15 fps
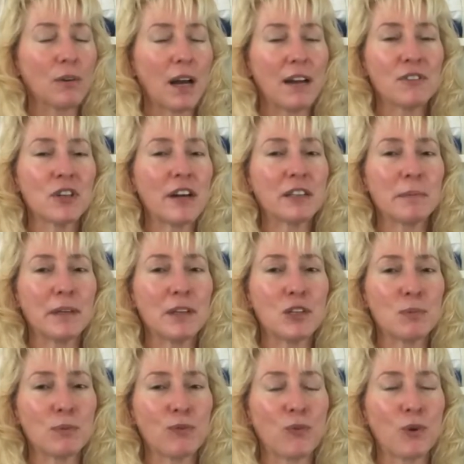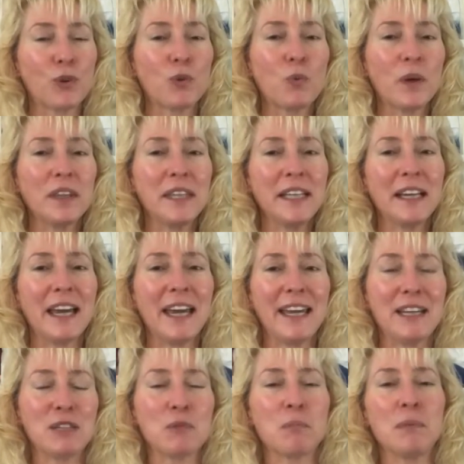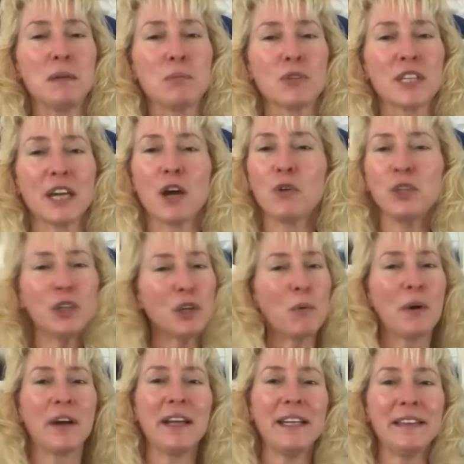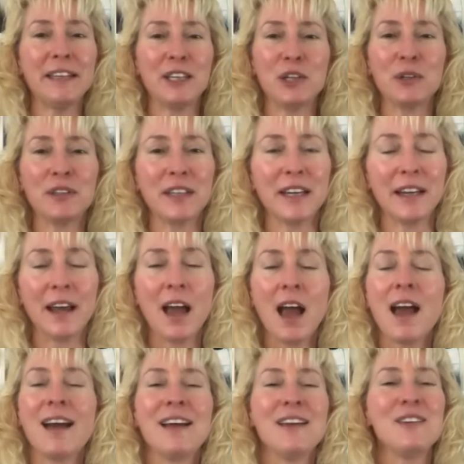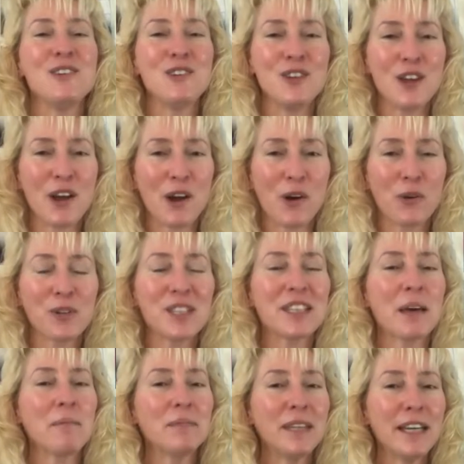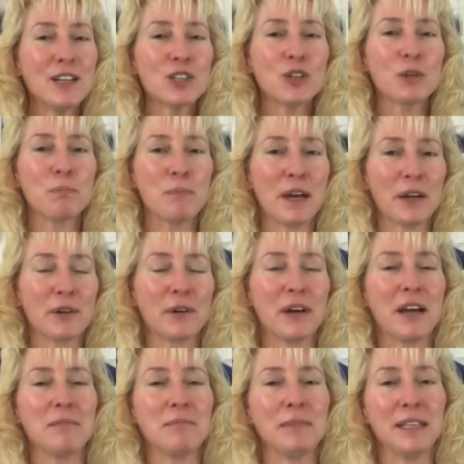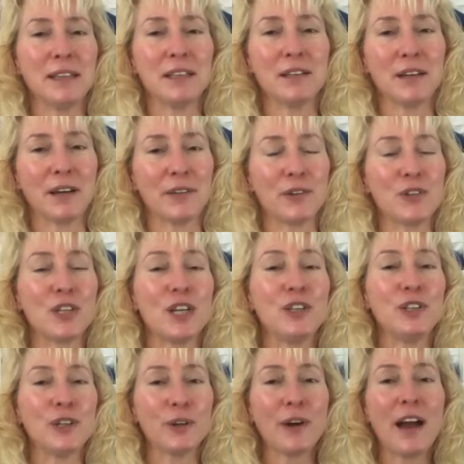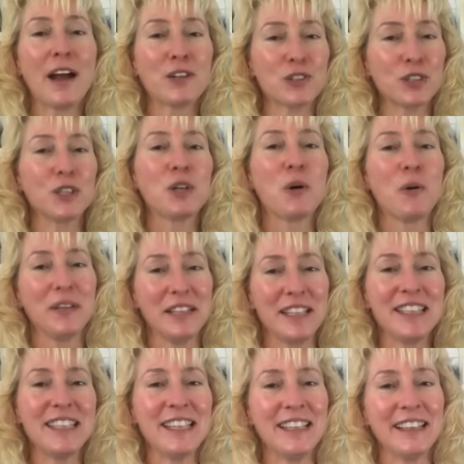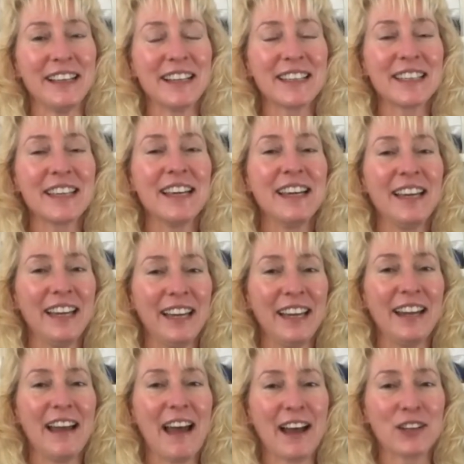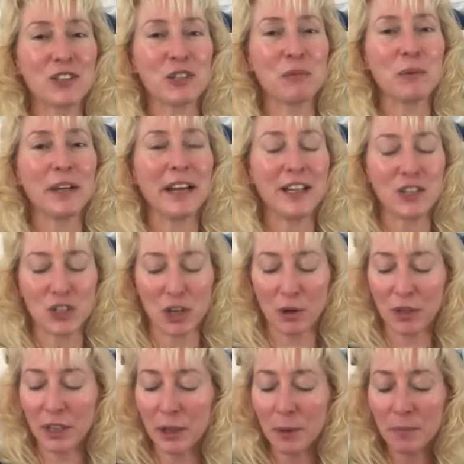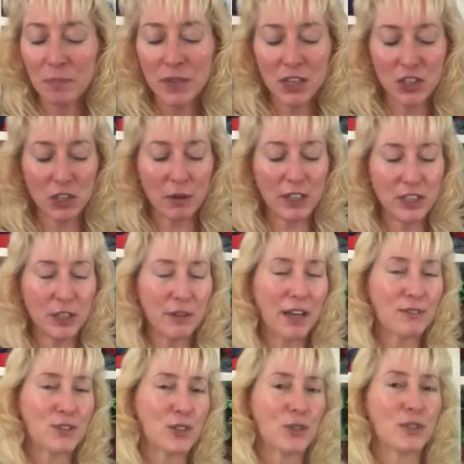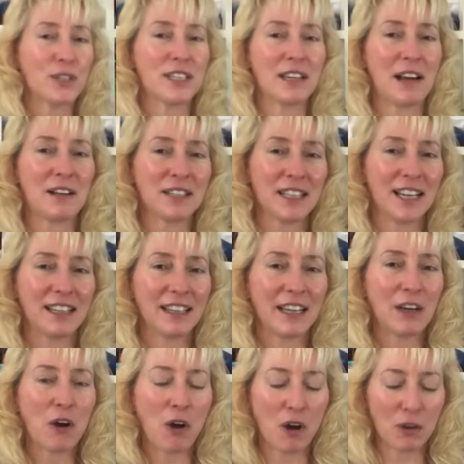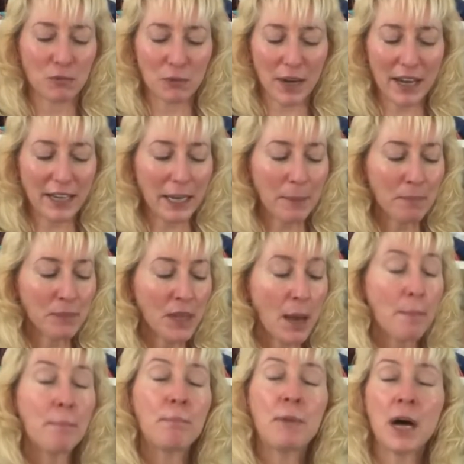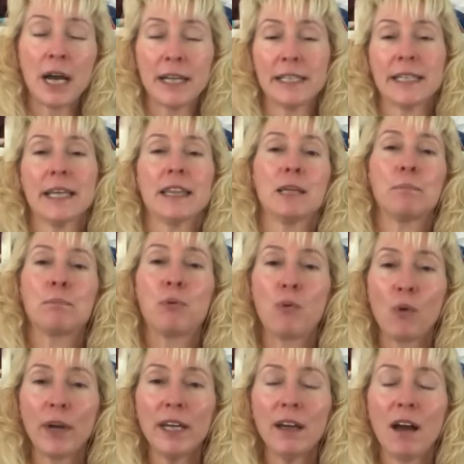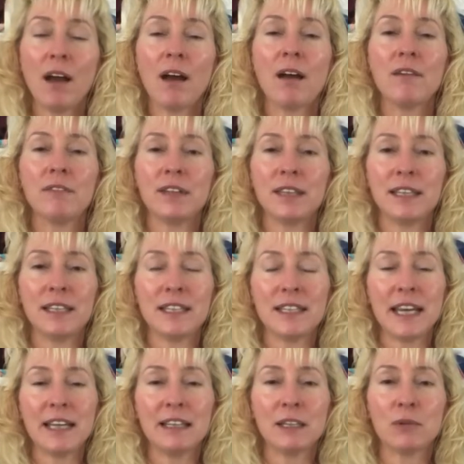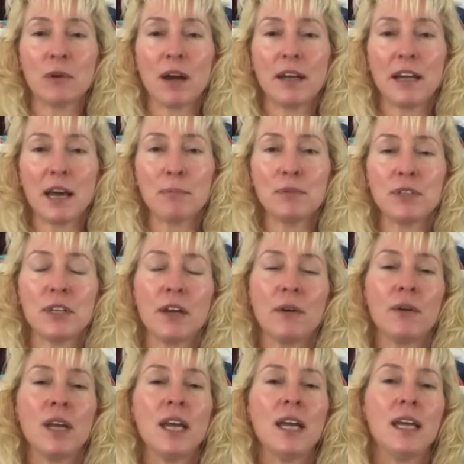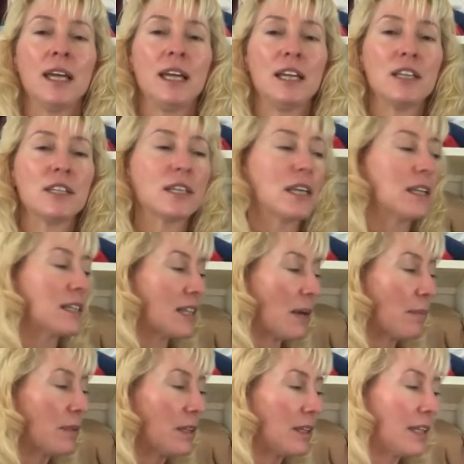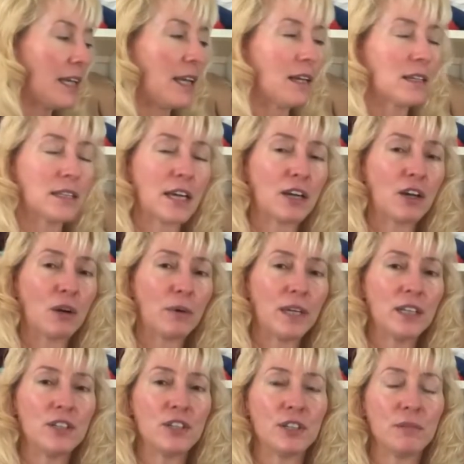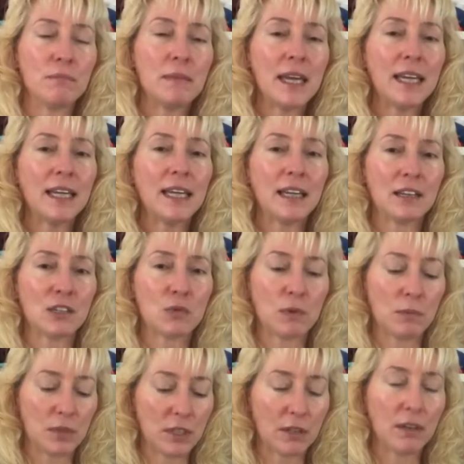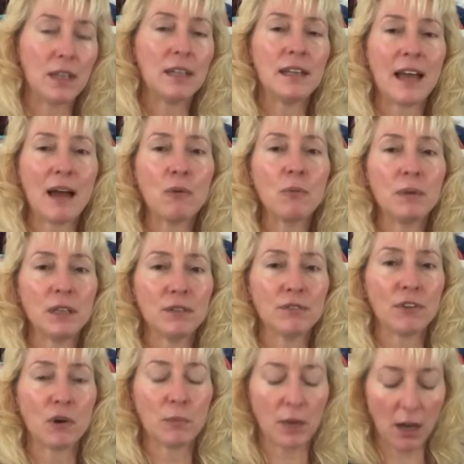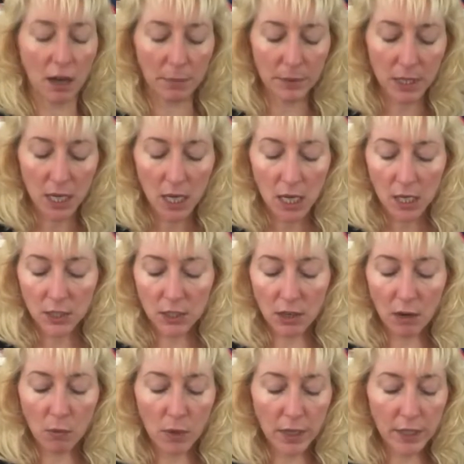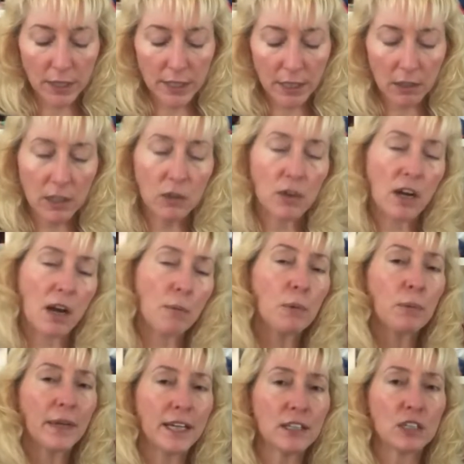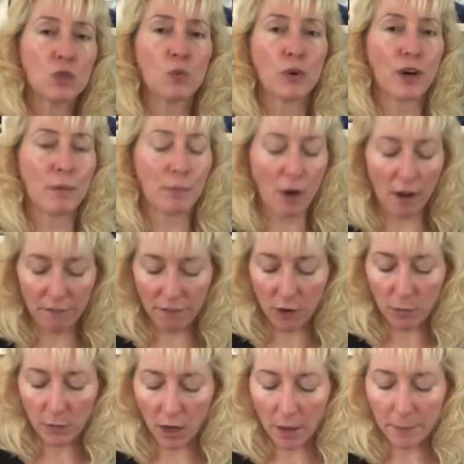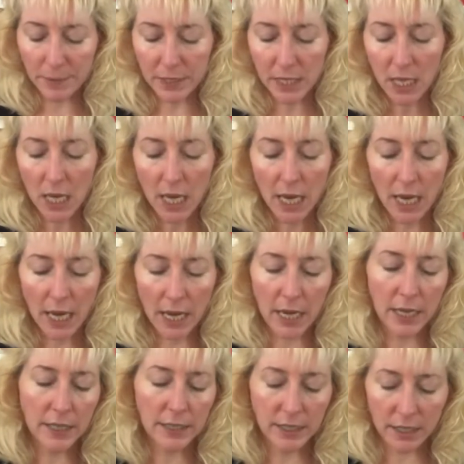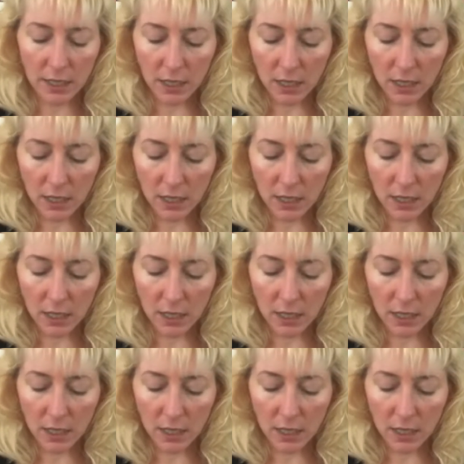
I've talked about this before. The one thing I hate is when people say, oh, you can wear anything, you're thin. No, some things look better on me than others, and you're actually going to see this in action when I show you. So I do have certain styles that I like already. But the point of this Daily Grind episode is some of the things that go into making a swimsuit, and that would be the foam cups. So I want to tell you a couple places where I bought foam cups. And